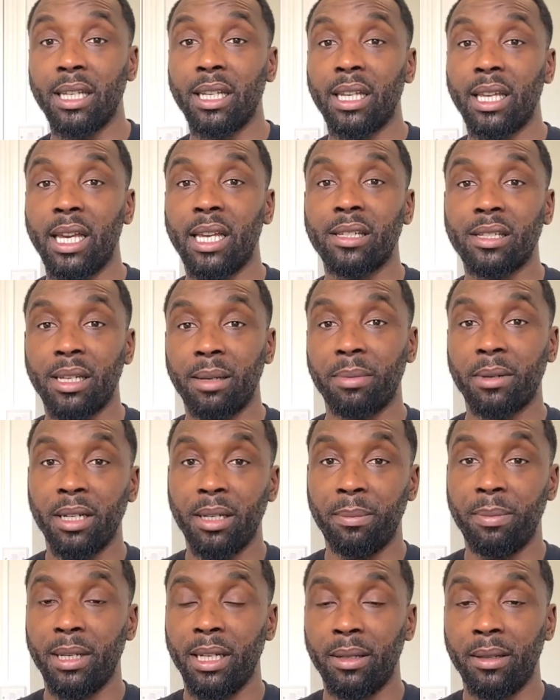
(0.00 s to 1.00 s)
Yes, I'm going to
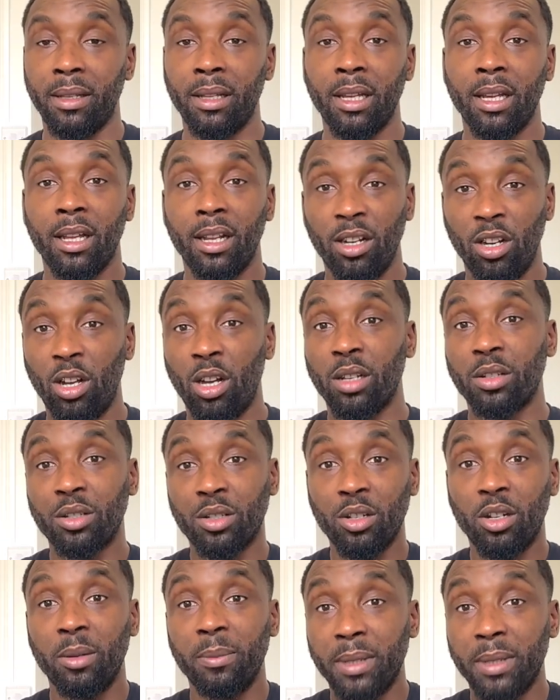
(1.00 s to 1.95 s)
be the last stop.